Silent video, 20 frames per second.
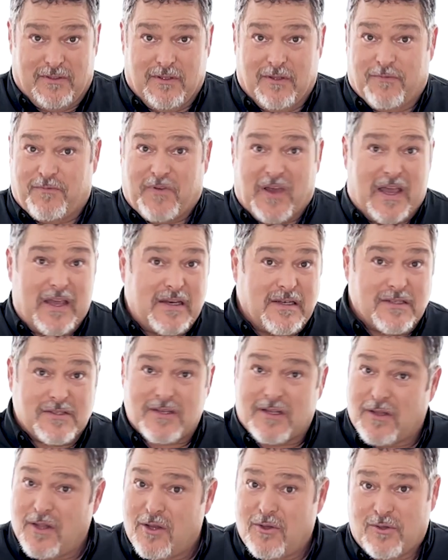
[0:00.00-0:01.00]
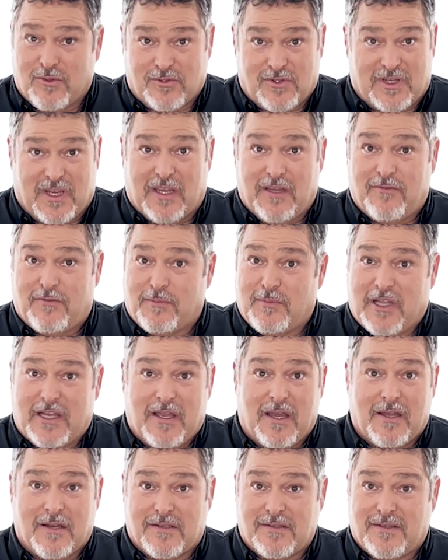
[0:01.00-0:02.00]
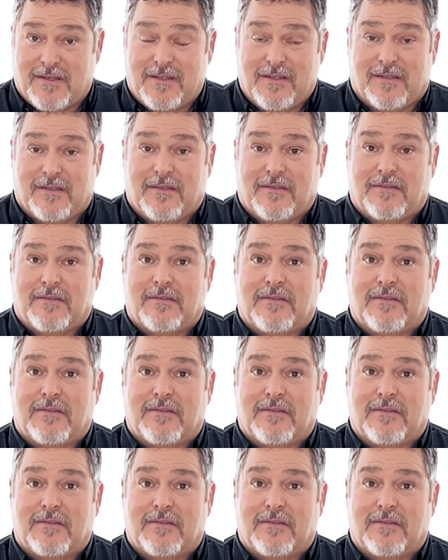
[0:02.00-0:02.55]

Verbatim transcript: The finest clothes came from Laodicea.